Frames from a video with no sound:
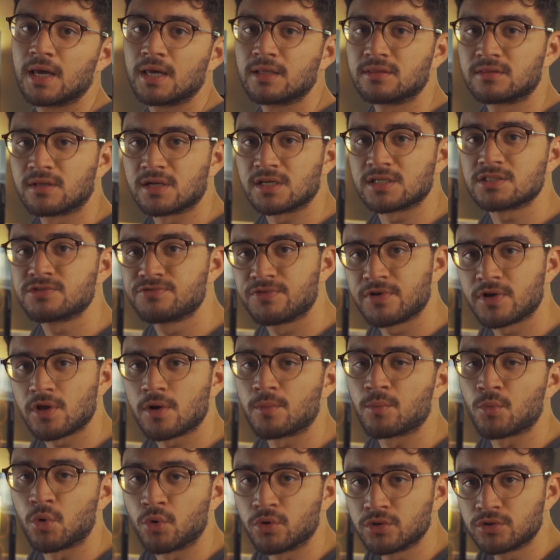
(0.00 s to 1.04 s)
In today's video,
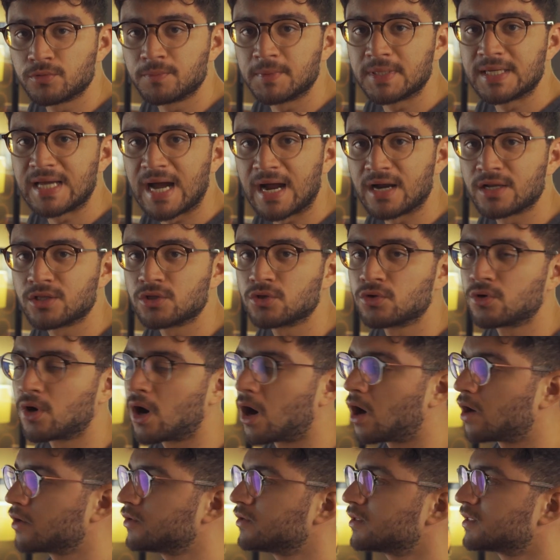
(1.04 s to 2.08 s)
I'm going to be guiding you on
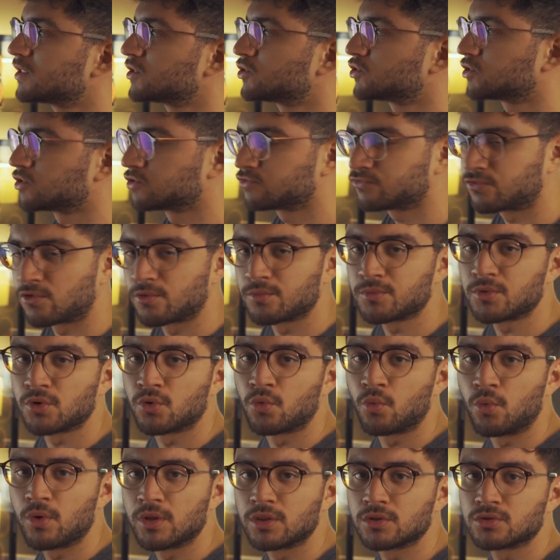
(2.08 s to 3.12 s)
how you can transform your
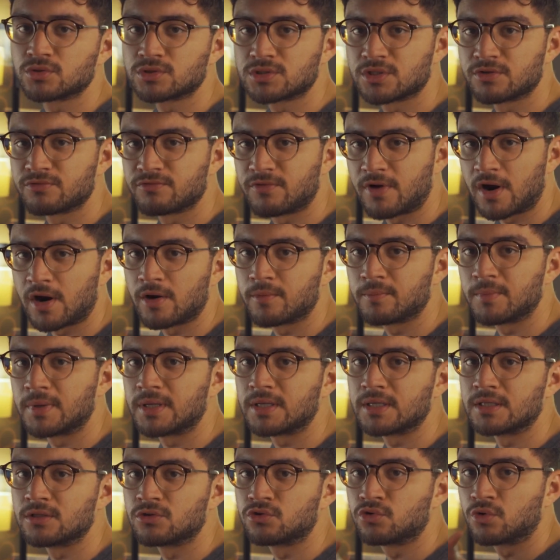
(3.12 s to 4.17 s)
Windows
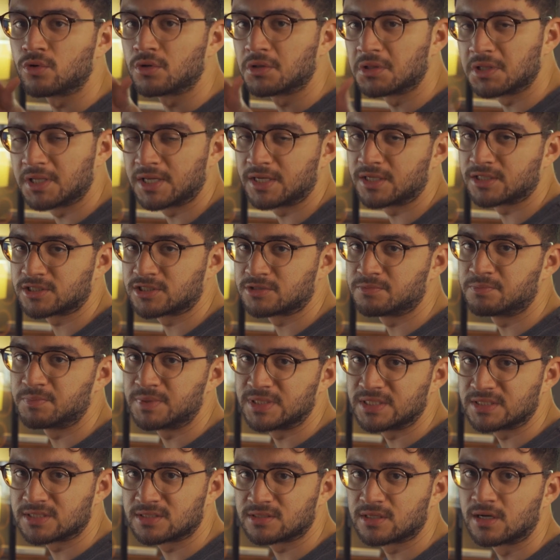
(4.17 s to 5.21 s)
environment into a Linux
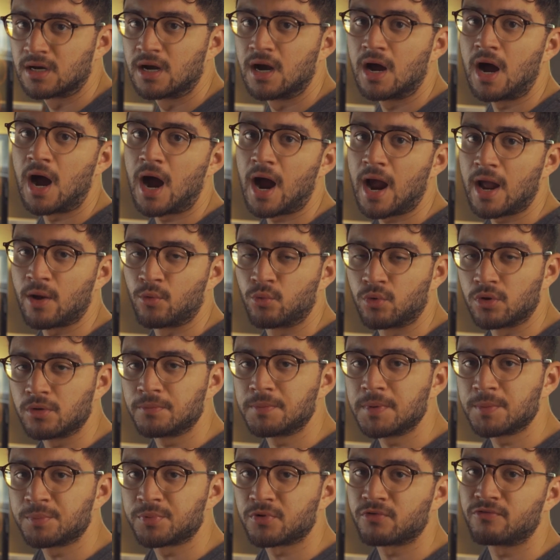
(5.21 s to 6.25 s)
beast I will
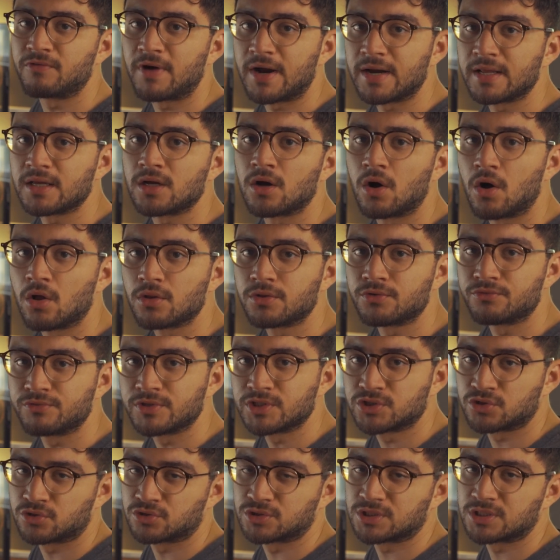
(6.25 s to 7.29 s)
be providing all the
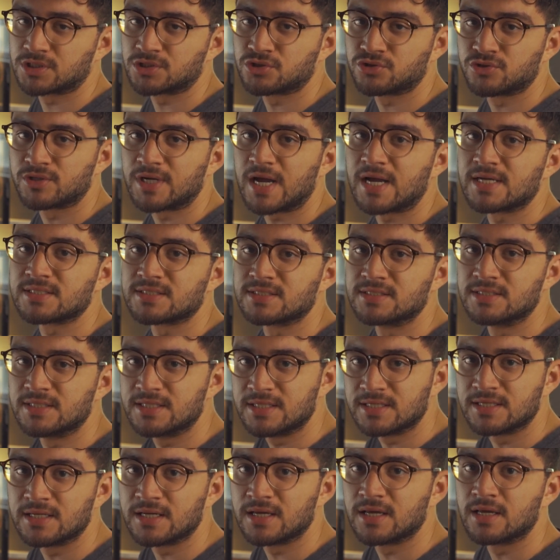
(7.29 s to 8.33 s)
resources you guys
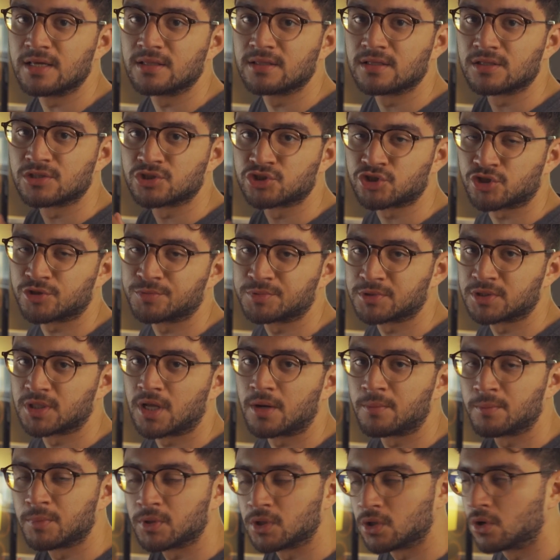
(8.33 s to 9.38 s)
need in the description
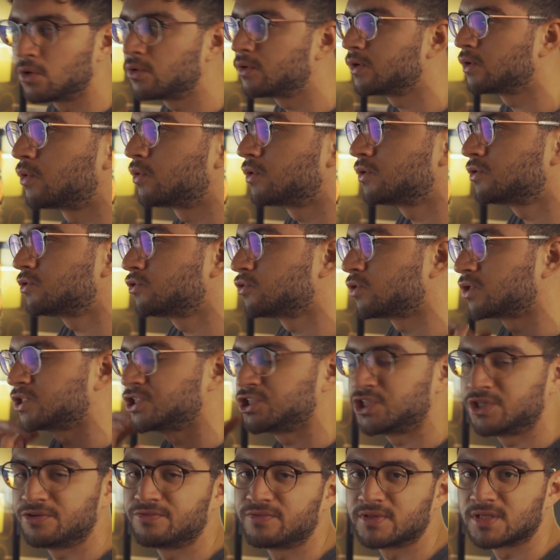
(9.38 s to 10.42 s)
down below order to
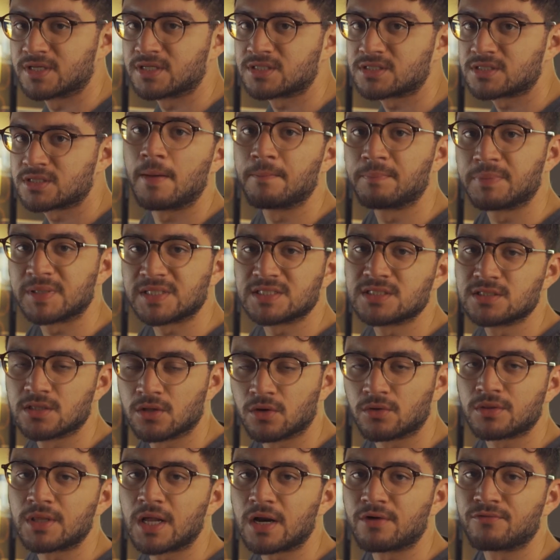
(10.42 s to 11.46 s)
achieve this. And please
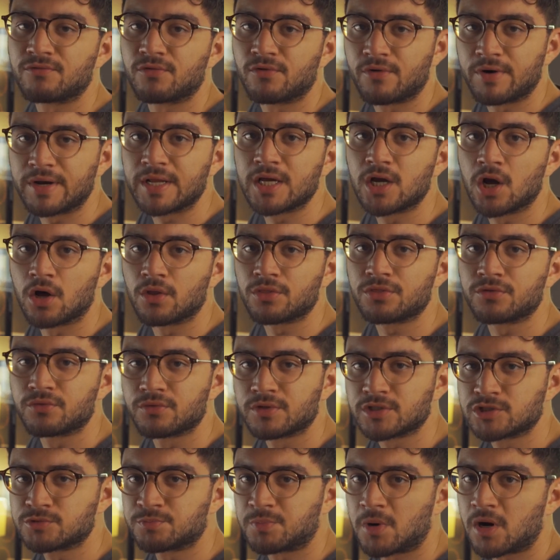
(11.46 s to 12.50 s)
note that I've already gone through
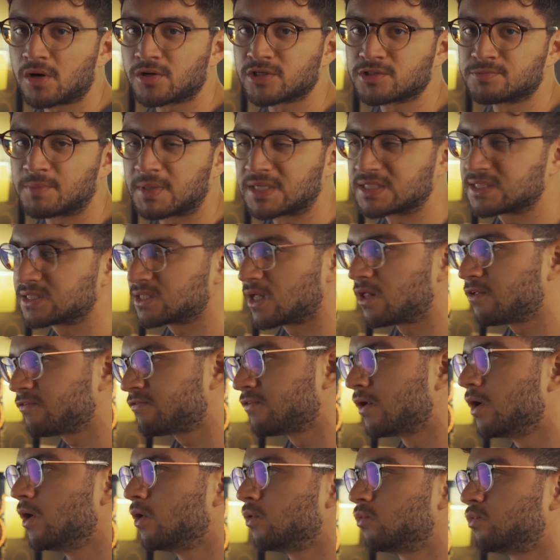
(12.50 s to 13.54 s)
this progress
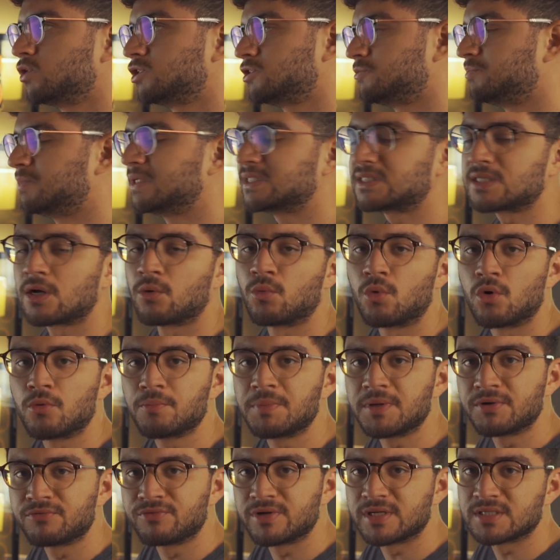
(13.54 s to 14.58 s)
myself, which means I won't
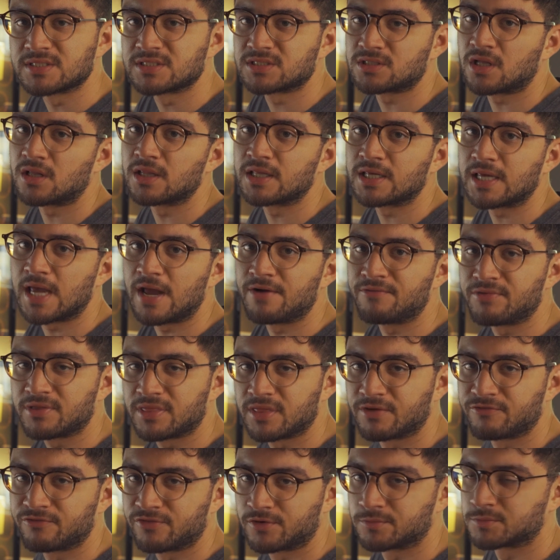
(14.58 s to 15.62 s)
be reinstalling
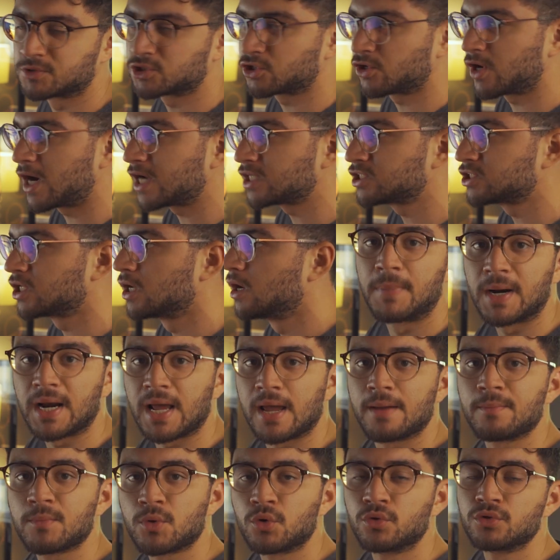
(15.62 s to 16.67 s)
everything from scratch, but I
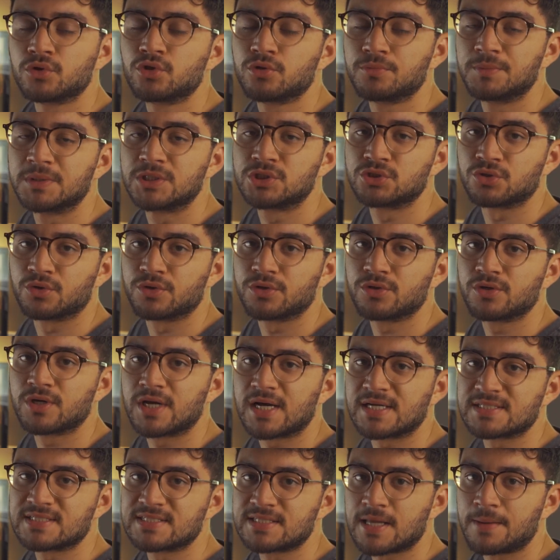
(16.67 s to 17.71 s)
am going to be showing you
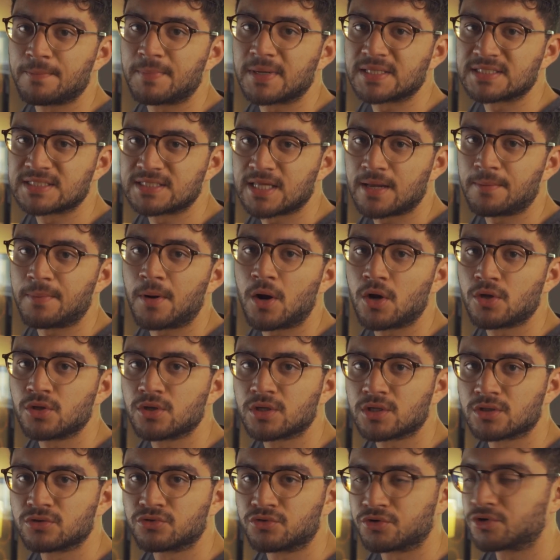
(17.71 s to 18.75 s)
guys step by step how
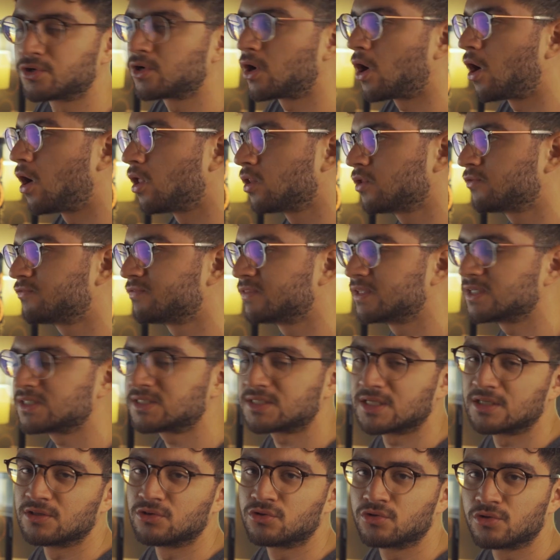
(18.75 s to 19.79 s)
you can turn all of
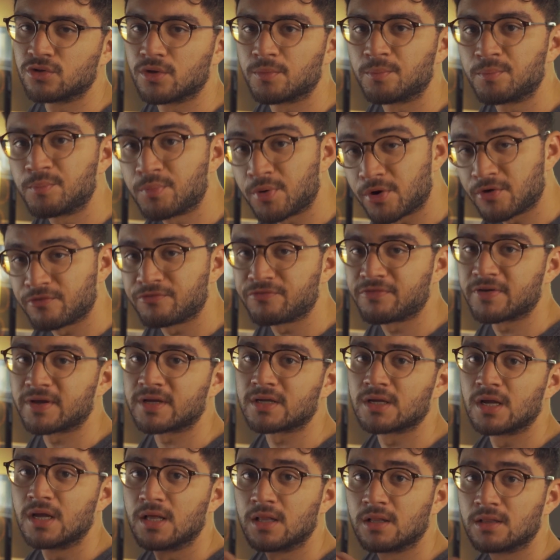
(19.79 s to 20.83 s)
this into the
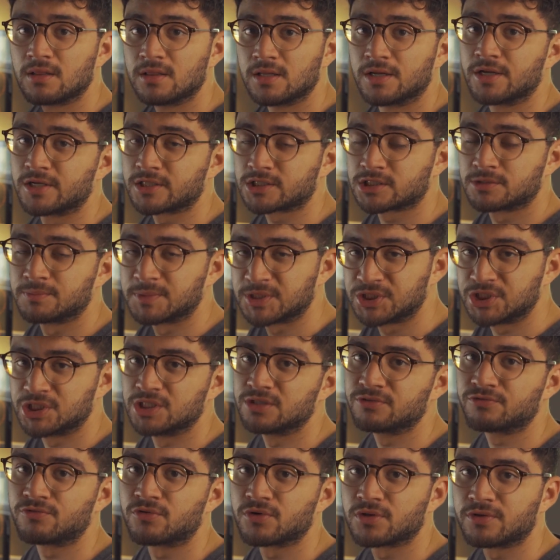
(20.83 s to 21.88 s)
perfect Linux
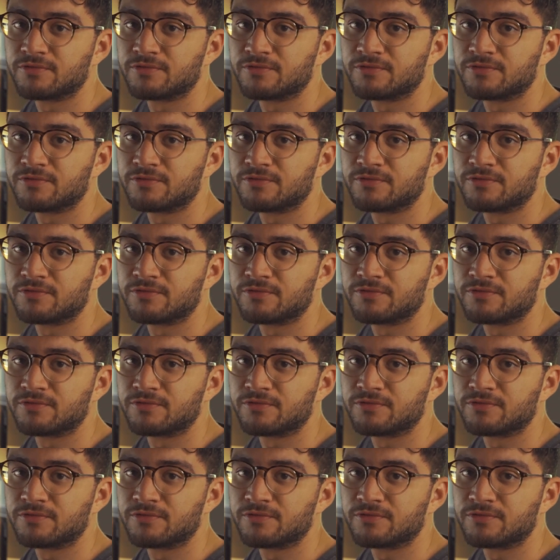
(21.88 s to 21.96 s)
machine for